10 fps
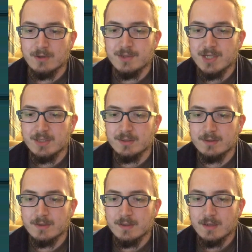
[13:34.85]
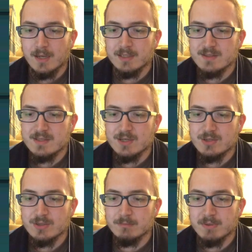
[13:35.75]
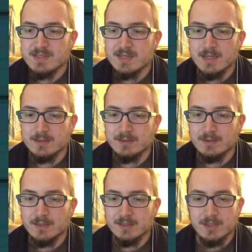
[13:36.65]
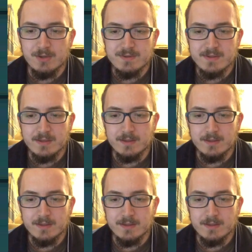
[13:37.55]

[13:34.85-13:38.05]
A ring, like the station, but skeletal and ghostly.